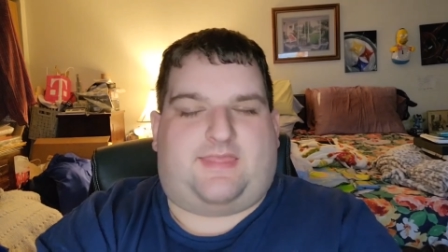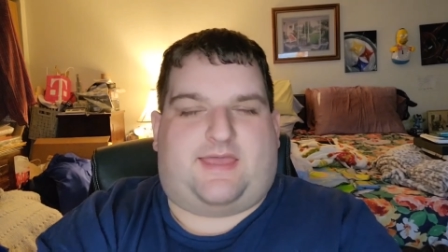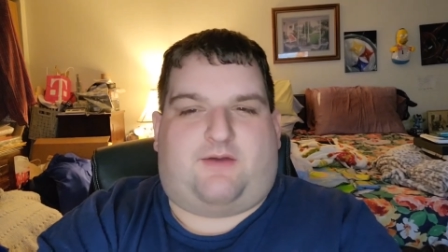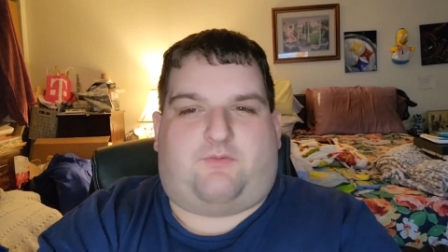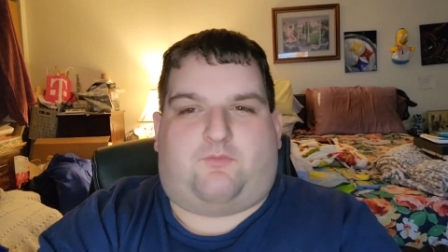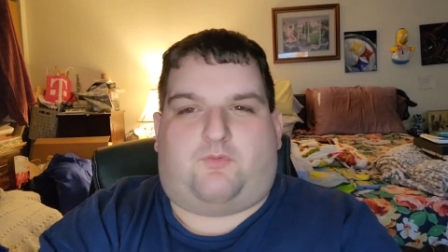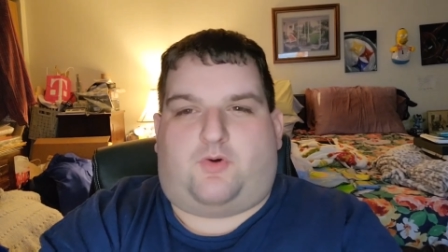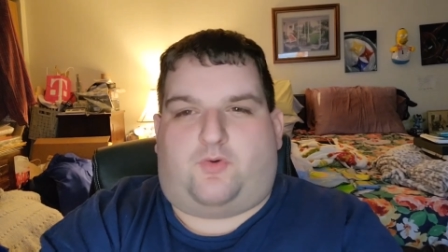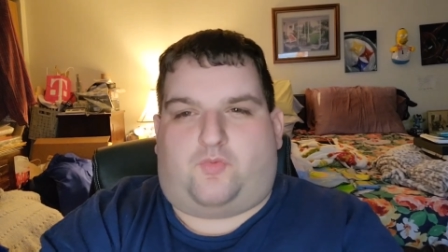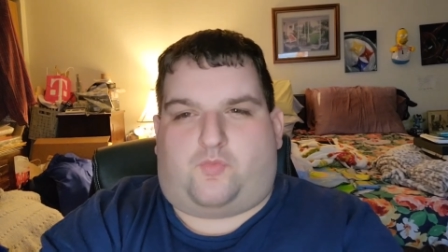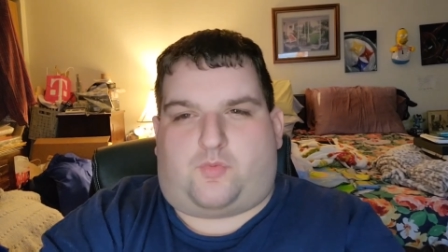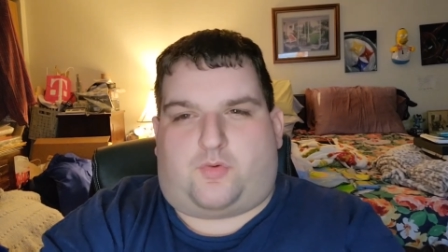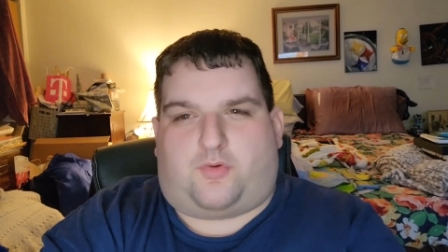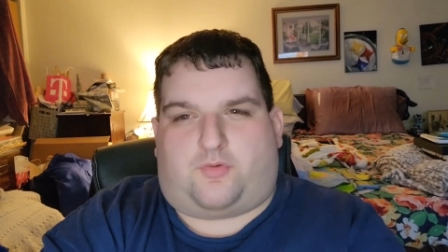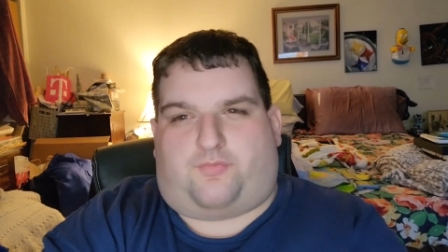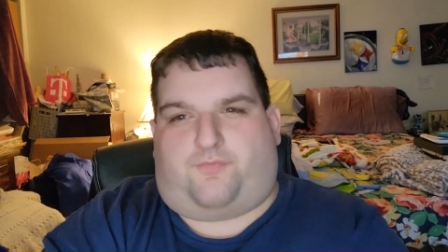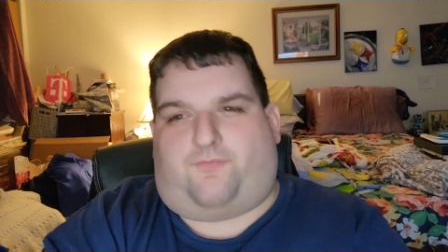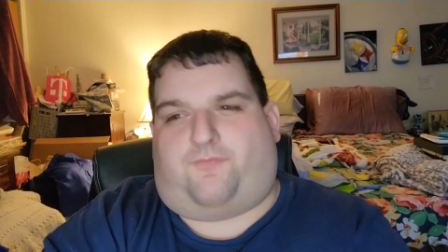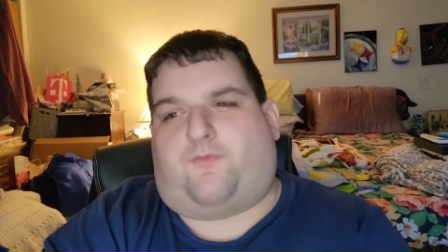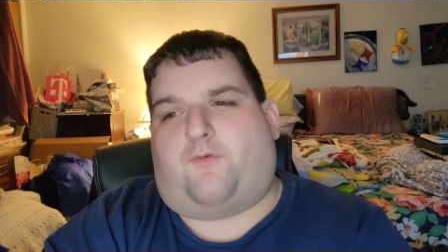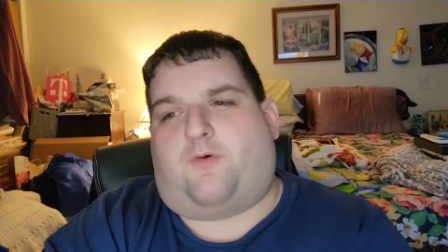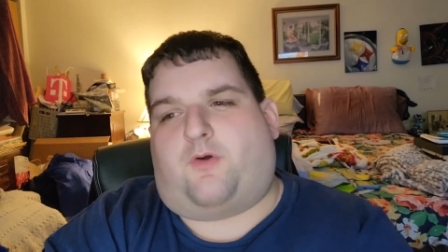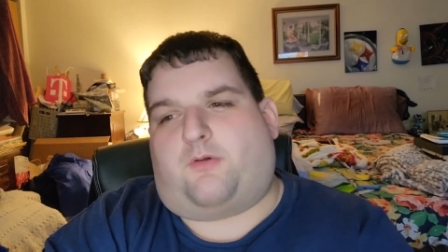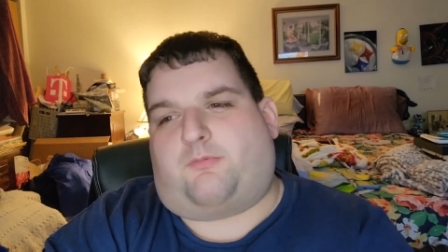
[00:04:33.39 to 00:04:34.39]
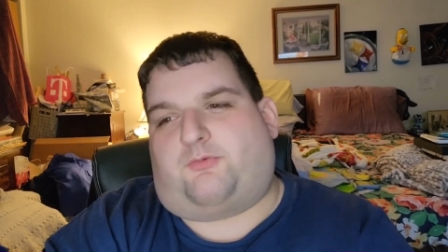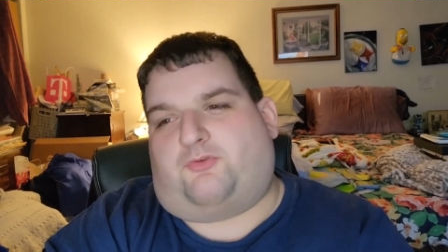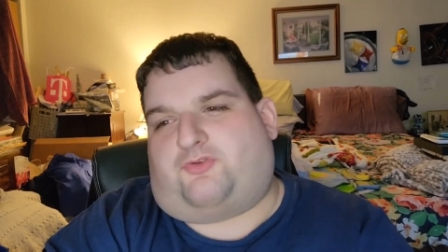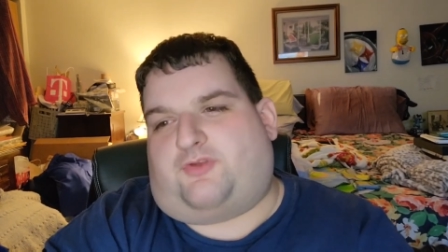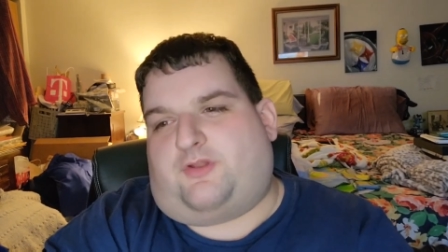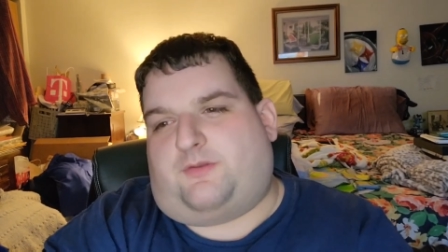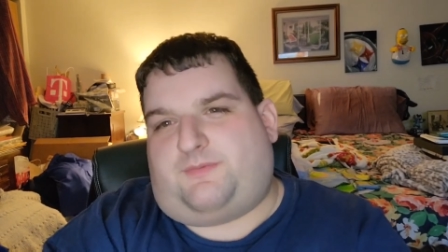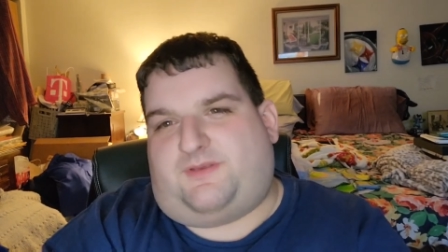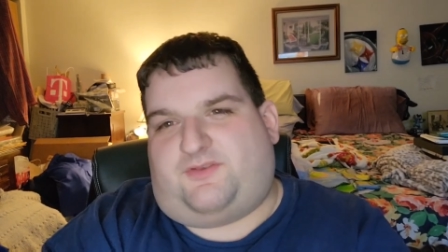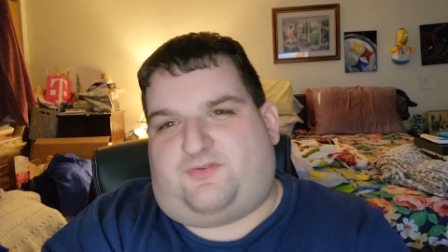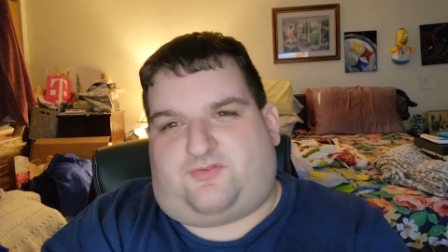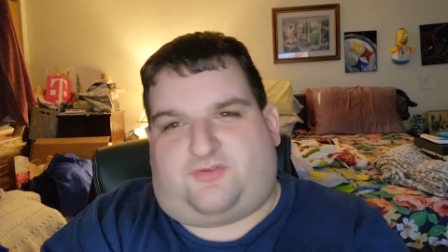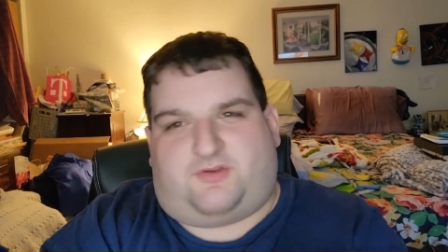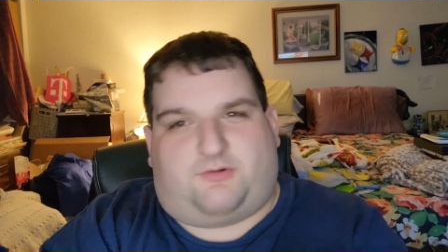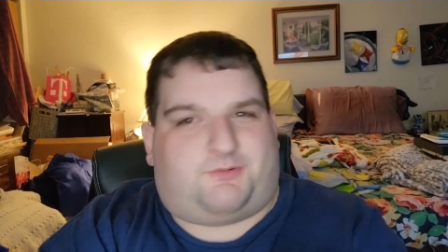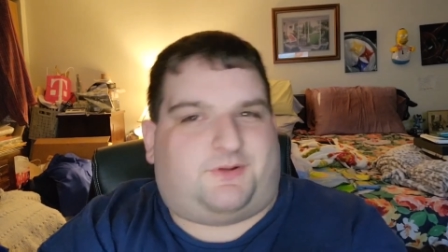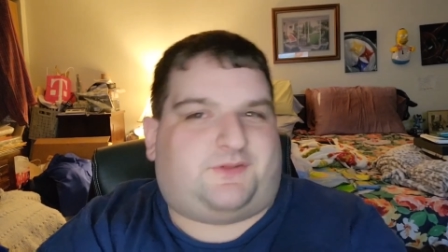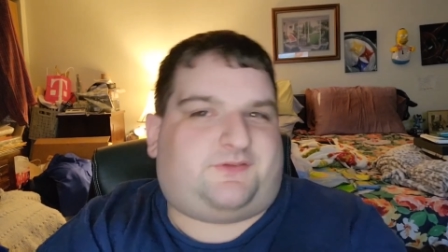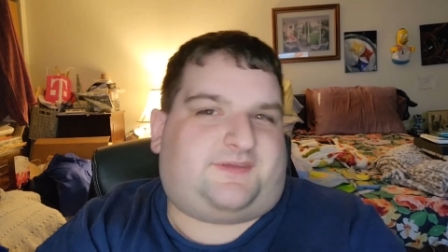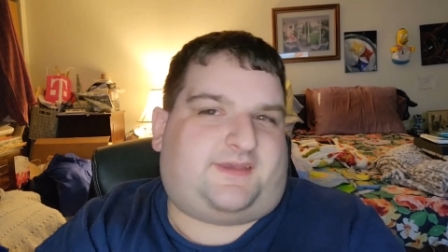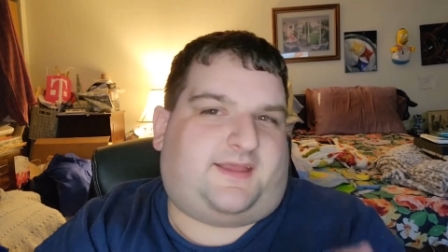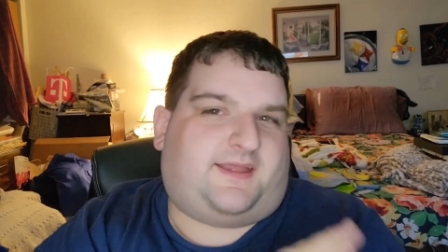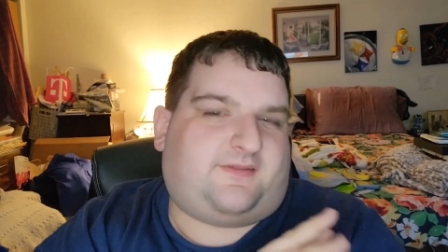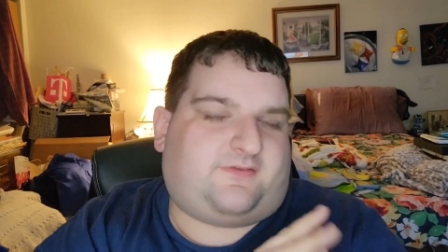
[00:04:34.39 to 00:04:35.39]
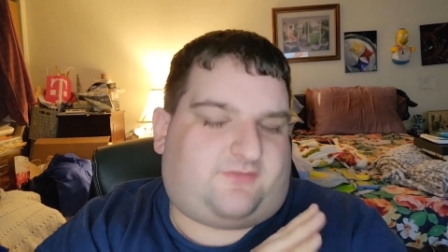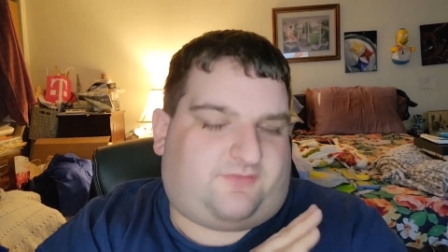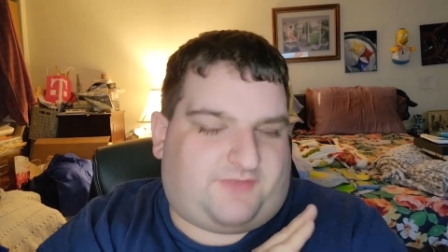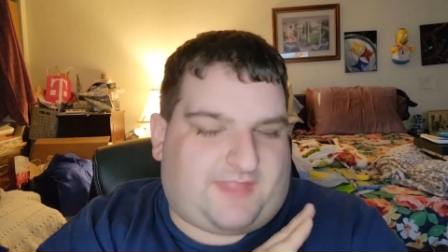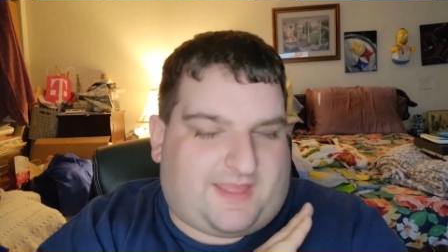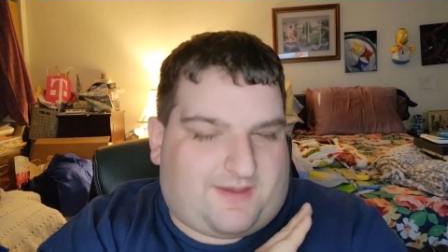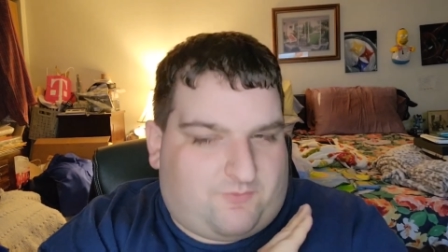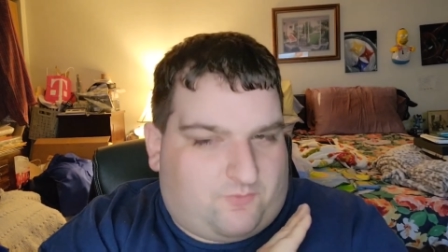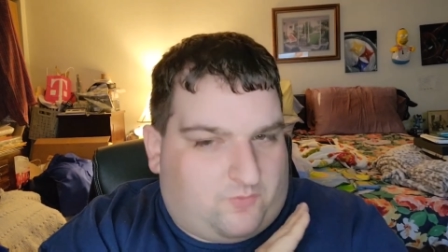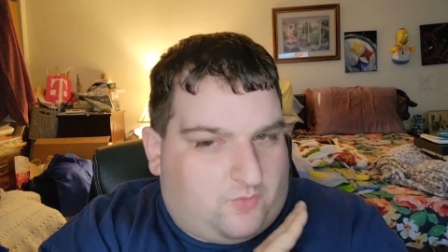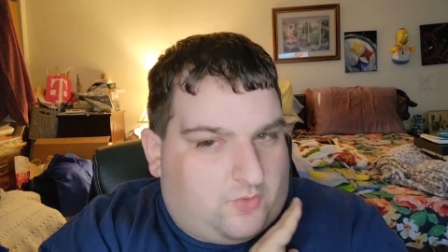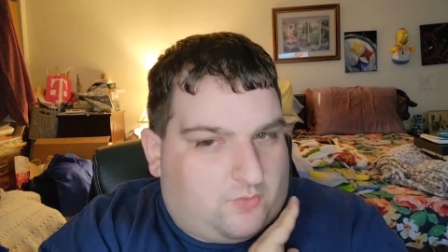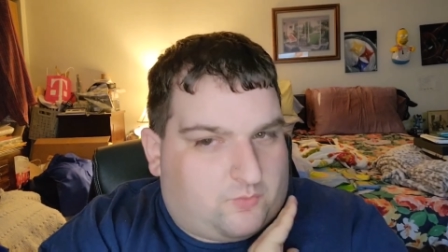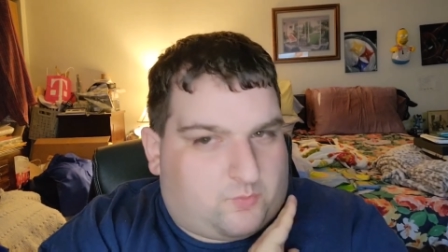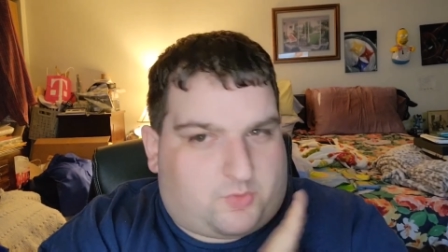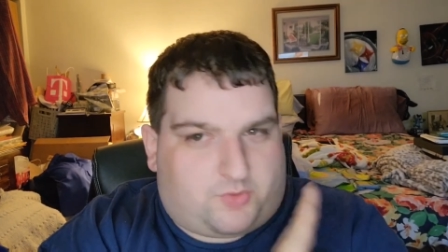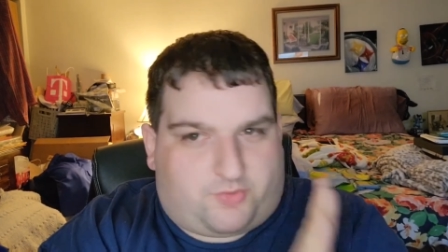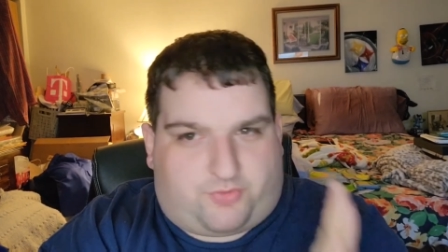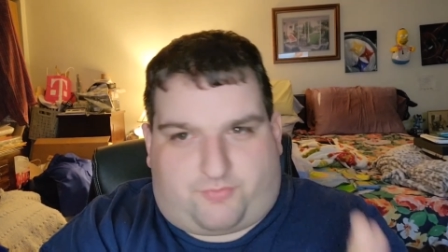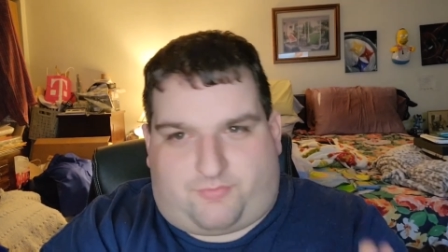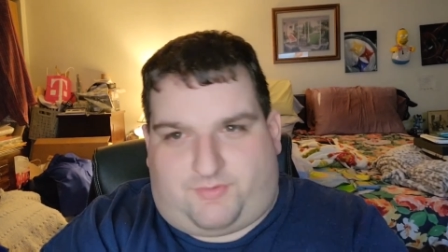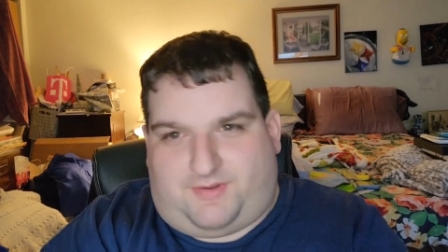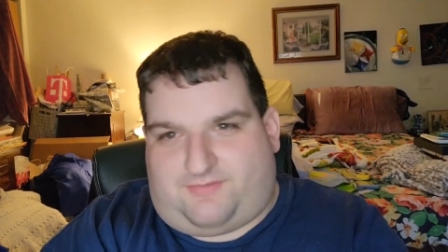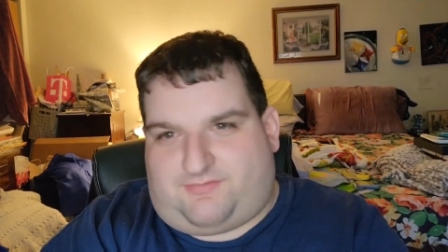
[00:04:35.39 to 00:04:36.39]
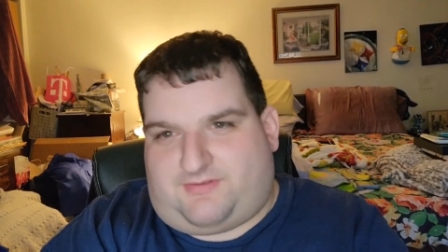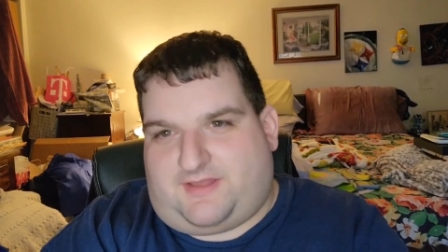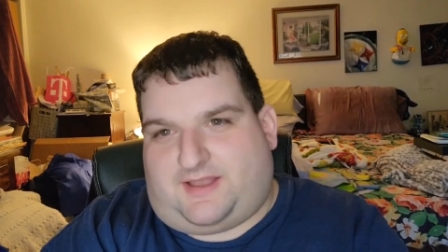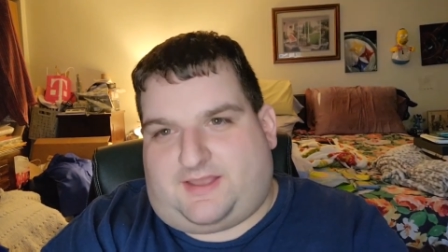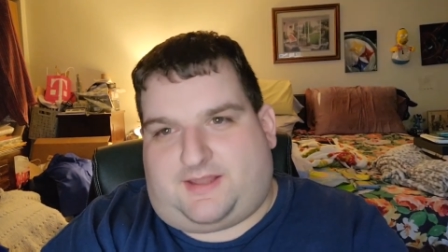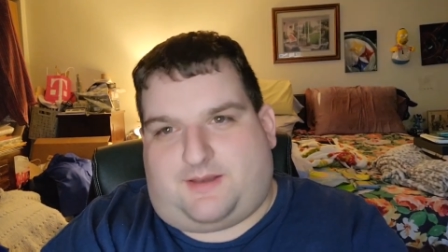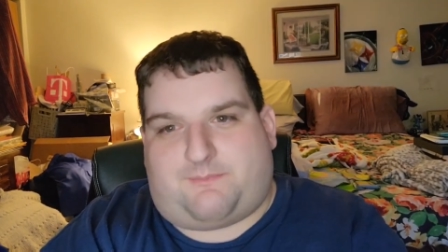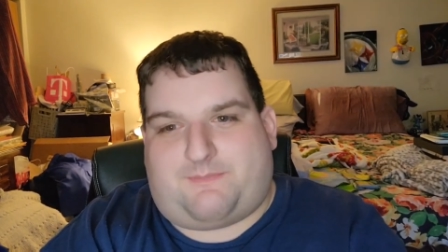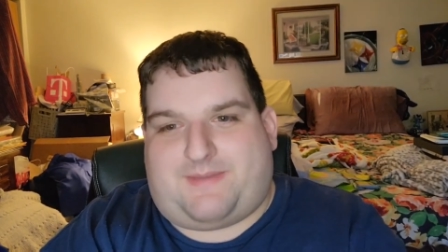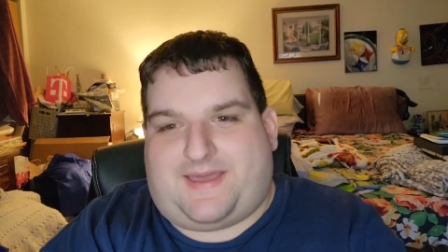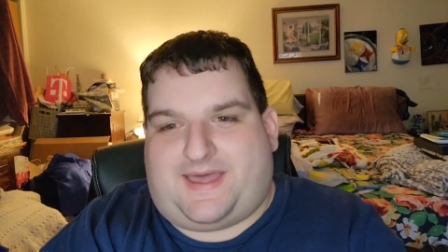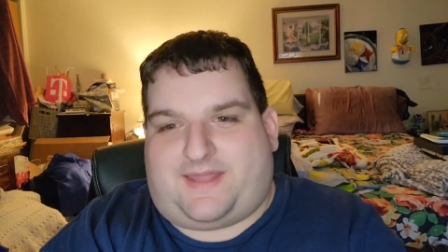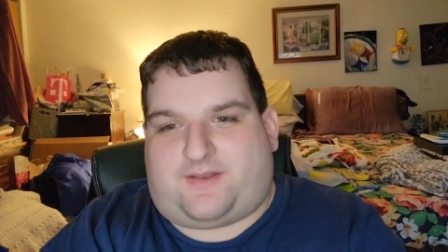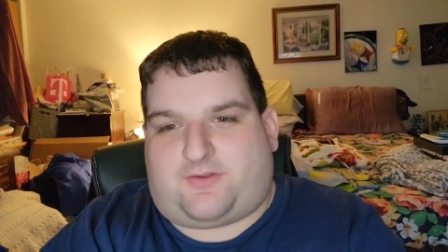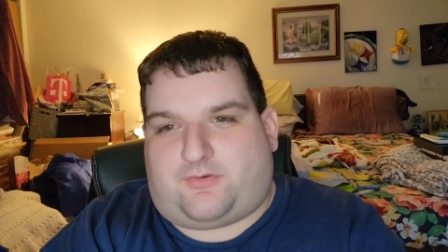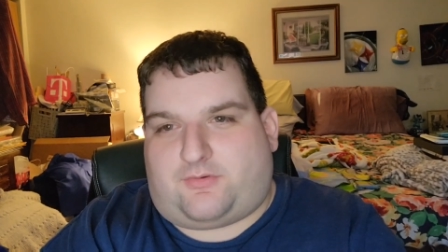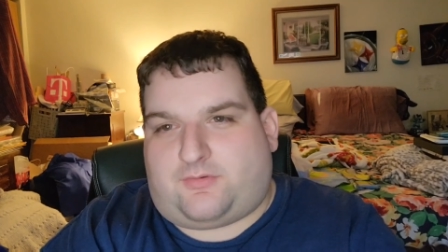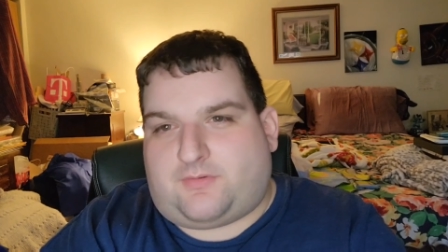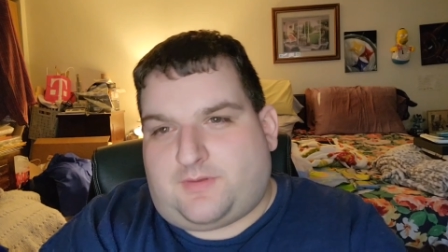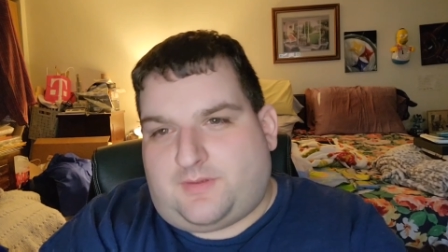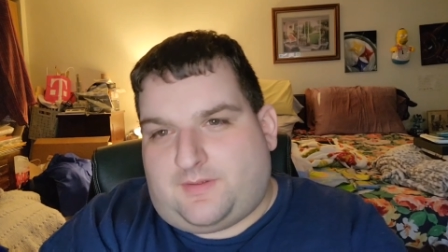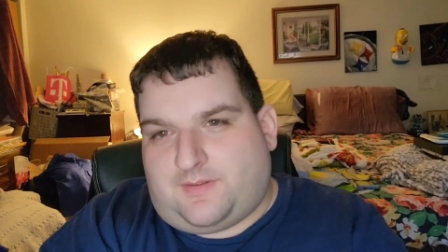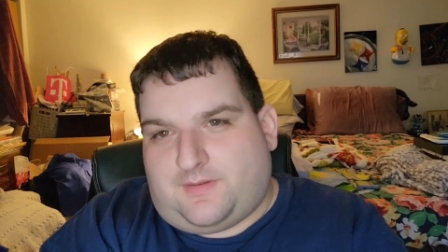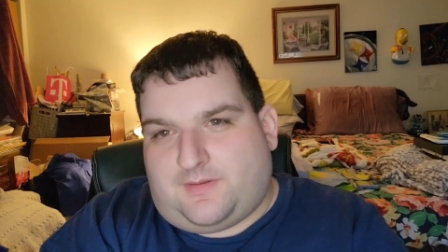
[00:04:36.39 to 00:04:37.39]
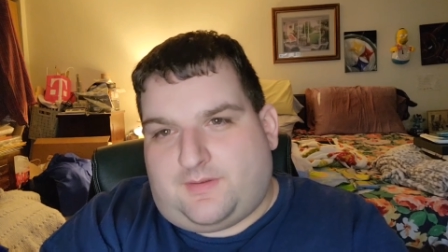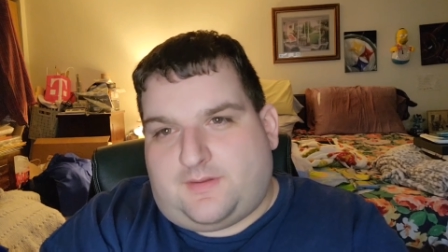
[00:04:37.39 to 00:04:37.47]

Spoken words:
that World War IV was going to be so intense that World War III is not going to matter?